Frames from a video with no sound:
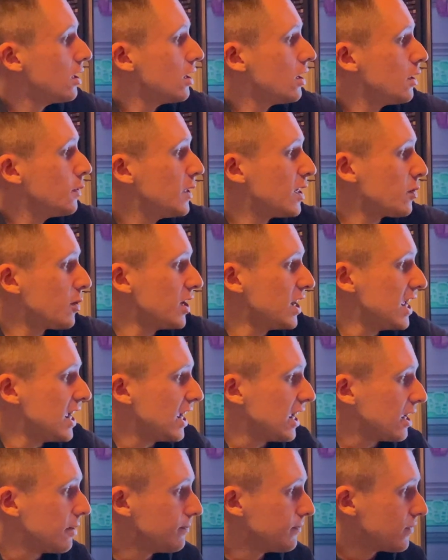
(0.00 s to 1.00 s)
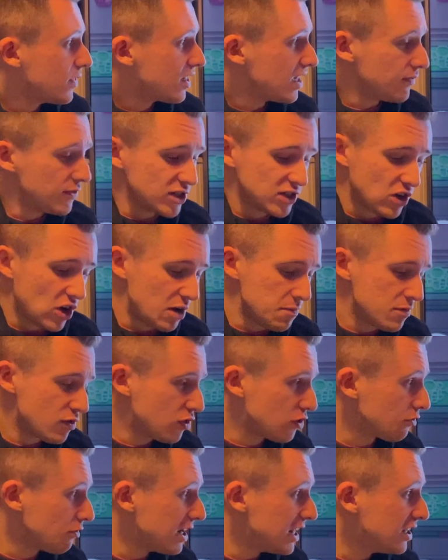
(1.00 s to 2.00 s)
This one here, 7 times
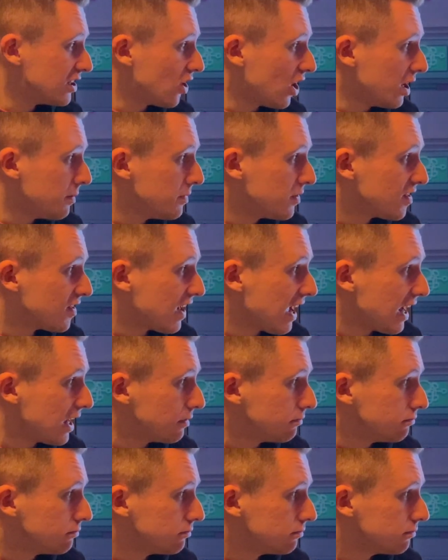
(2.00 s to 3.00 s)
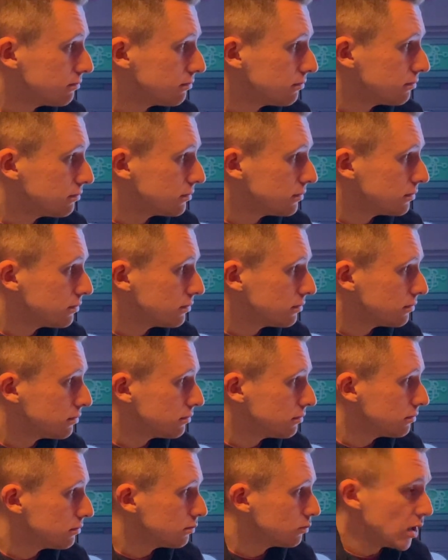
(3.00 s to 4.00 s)
3 times 10.
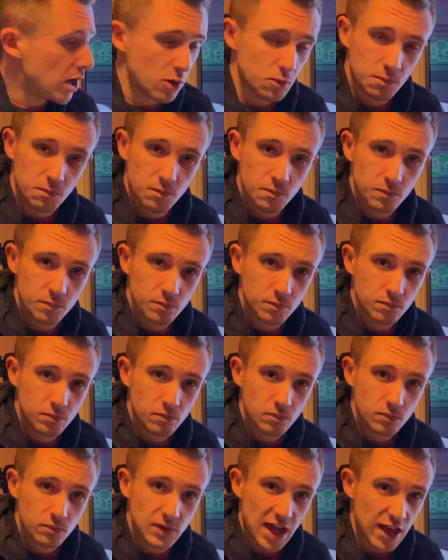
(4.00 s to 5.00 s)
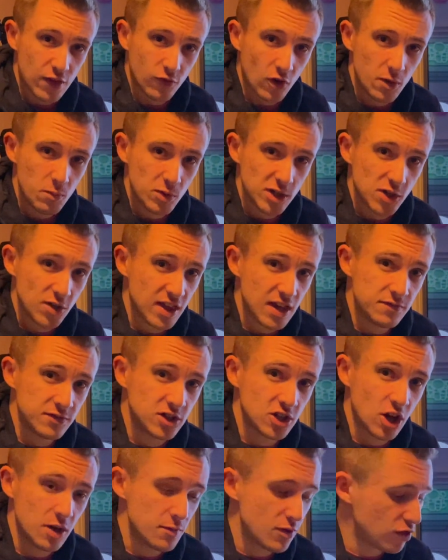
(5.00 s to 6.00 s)
Well, that's fine. We do 7
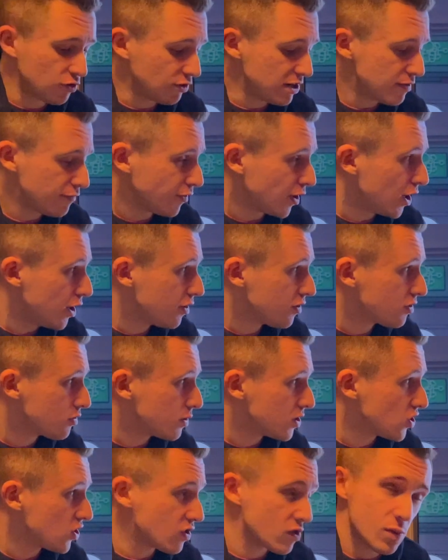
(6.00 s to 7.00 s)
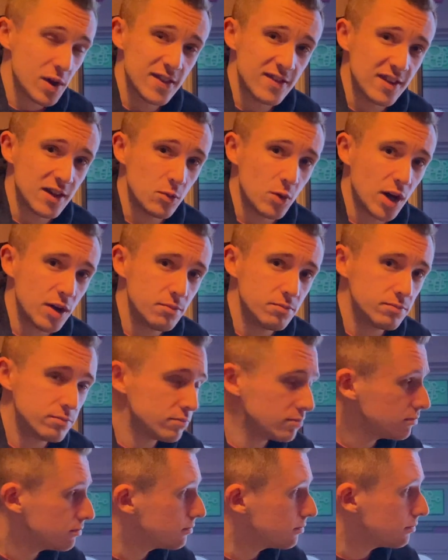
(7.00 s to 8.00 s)
times 3 first, which is 21.
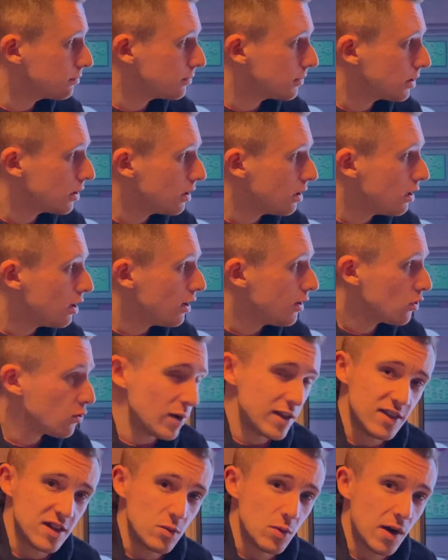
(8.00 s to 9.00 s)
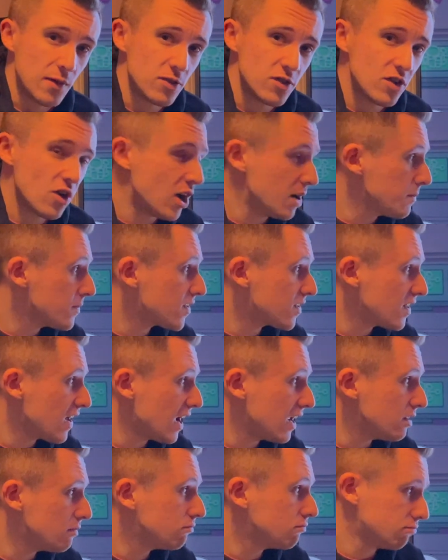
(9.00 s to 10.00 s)
21 times
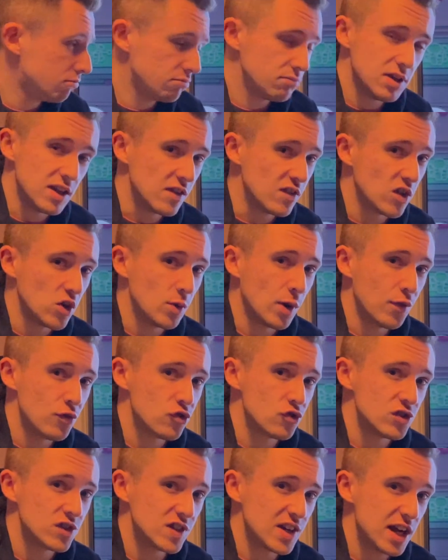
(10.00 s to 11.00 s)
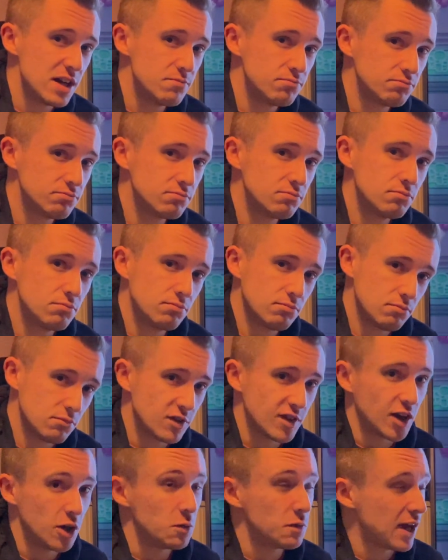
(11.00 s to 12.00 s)
10 is 210,
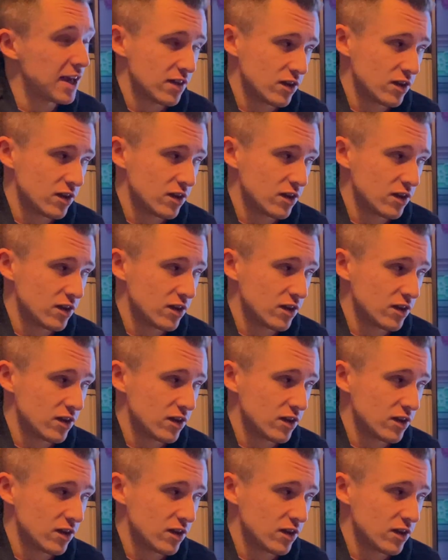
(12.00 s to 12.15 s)
so that's